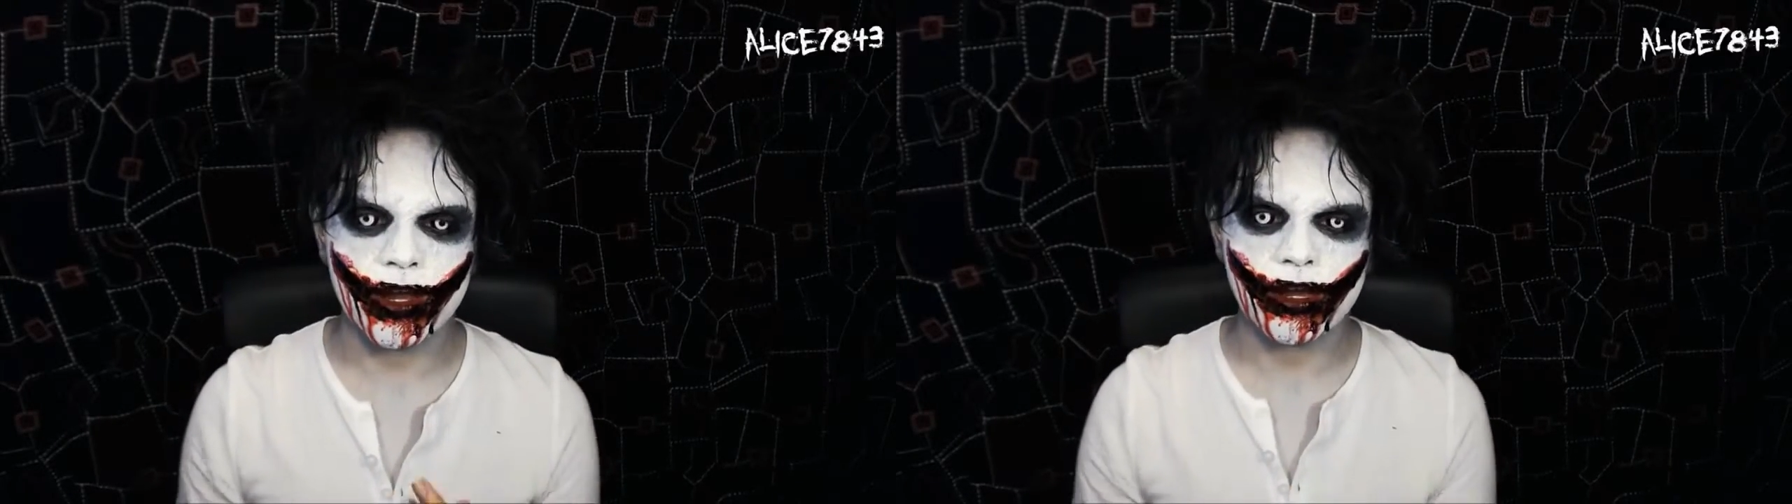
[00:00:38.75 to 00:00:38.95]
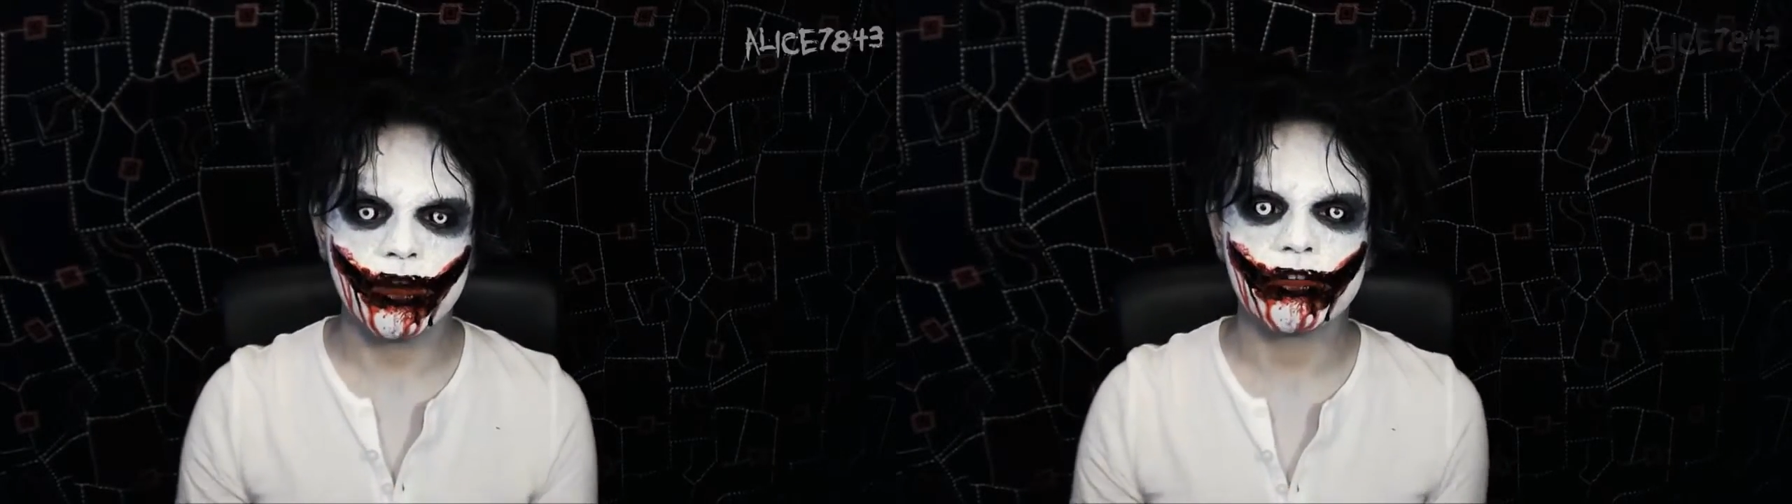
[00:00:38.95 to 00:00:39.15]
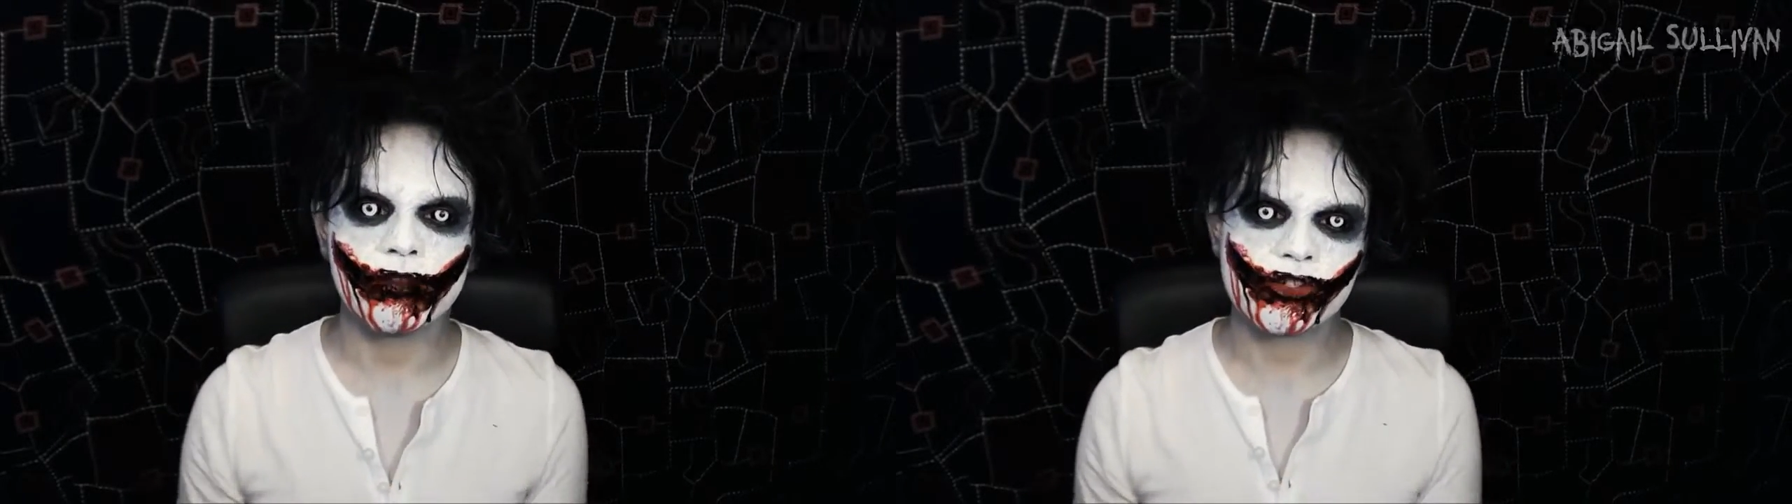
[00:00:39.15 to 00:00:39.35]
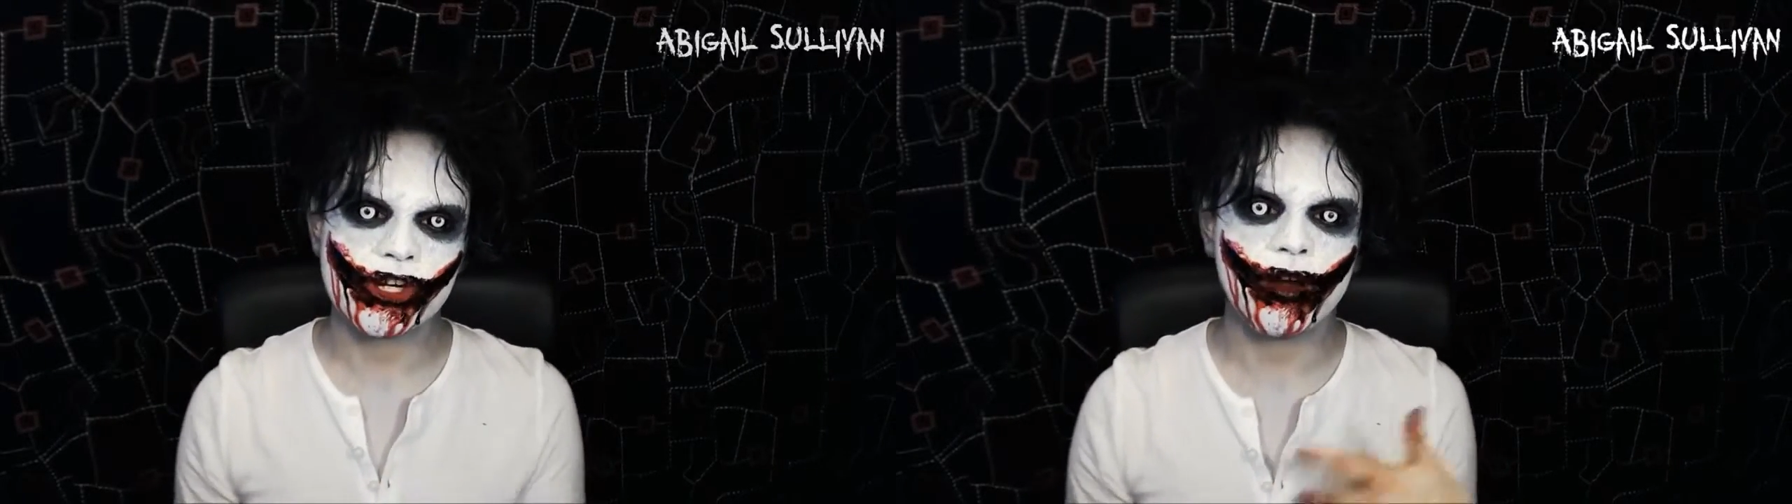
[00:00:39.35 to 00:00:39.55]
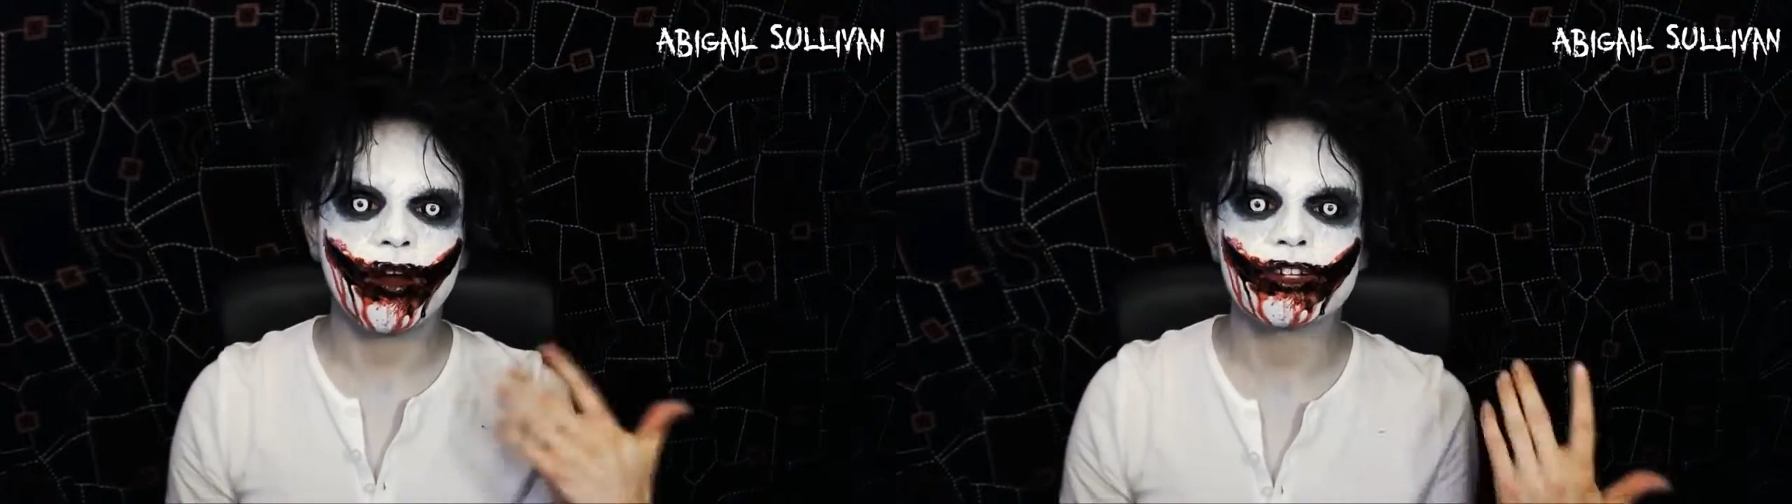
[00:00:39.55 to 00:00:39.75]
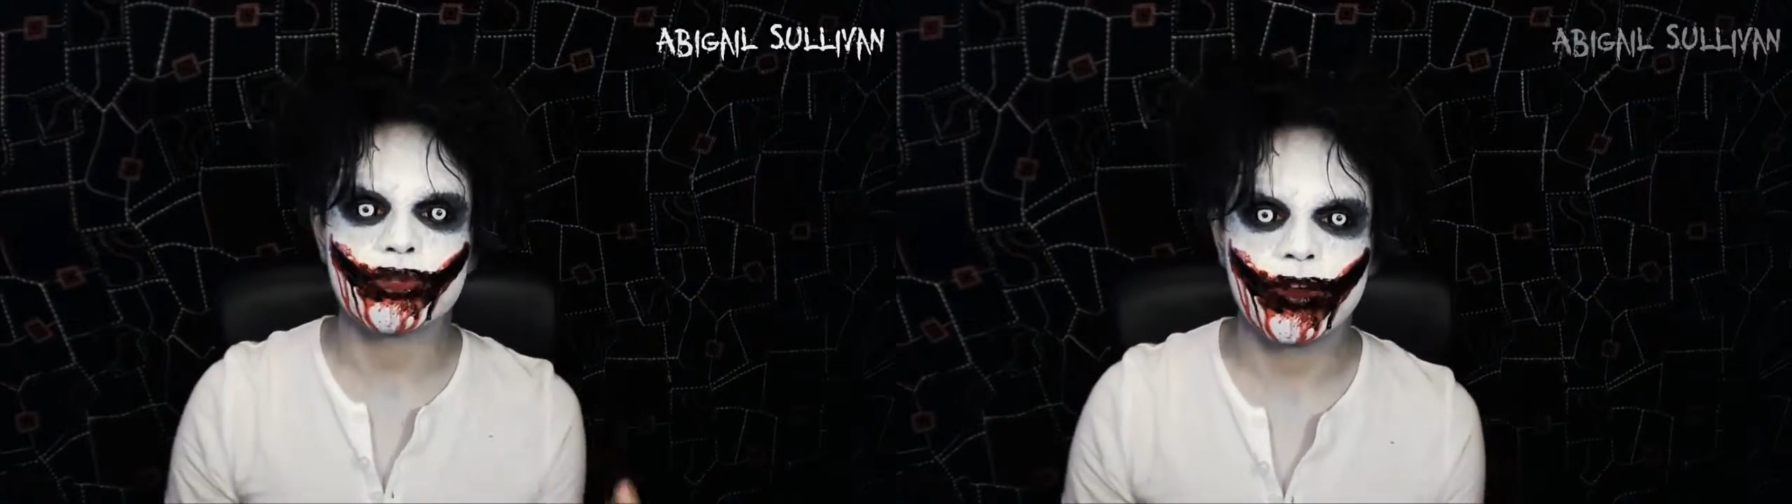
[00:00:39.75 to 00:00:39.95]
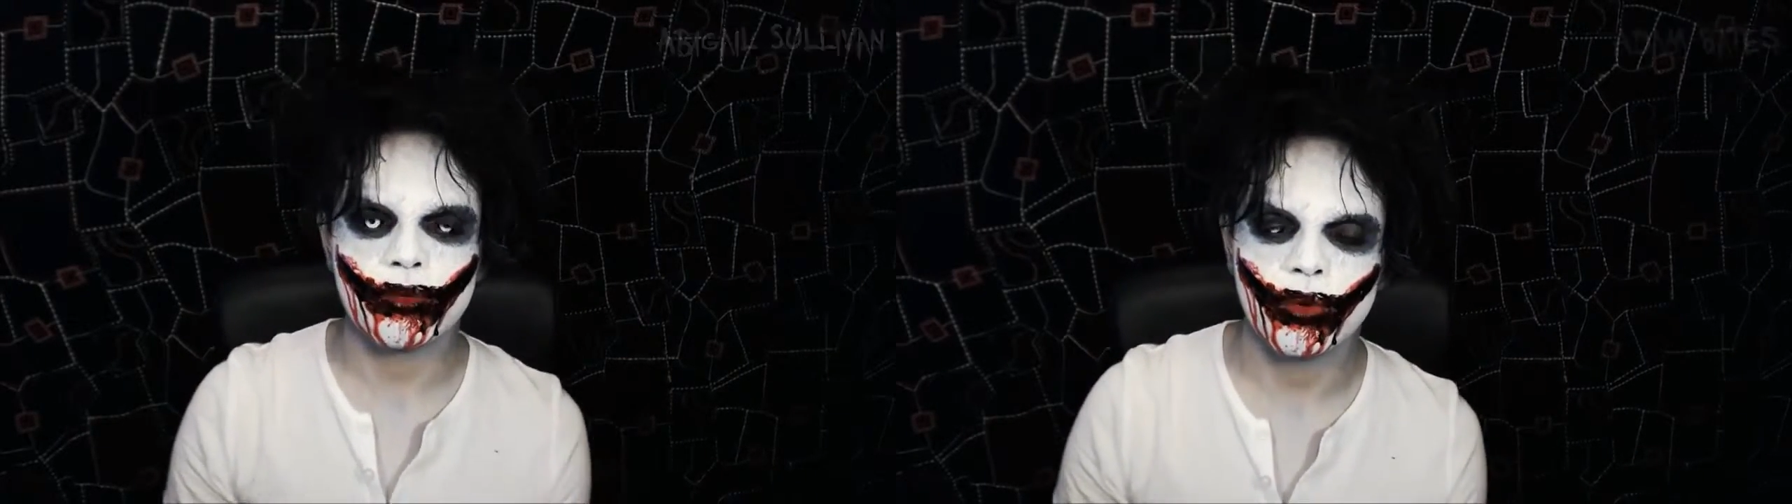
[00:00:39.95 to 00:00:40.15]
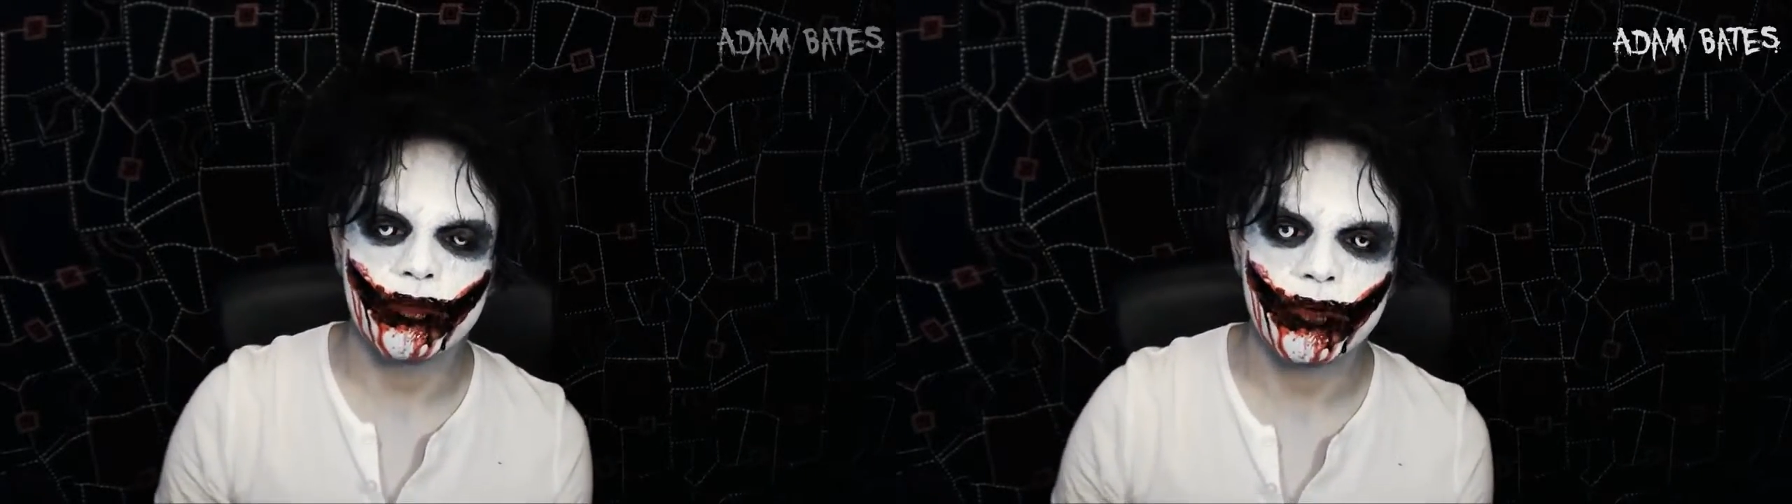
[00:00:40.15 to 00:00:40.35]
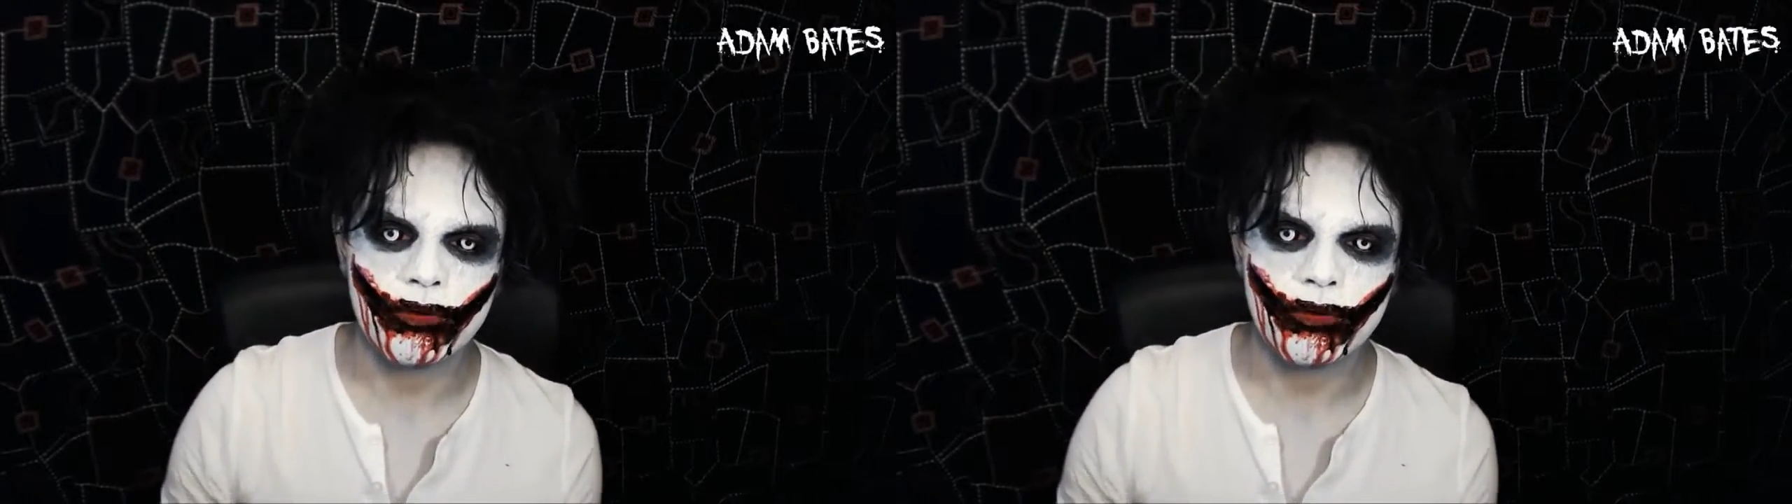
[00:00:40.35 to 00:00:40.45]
I can't give a shout out to everyone,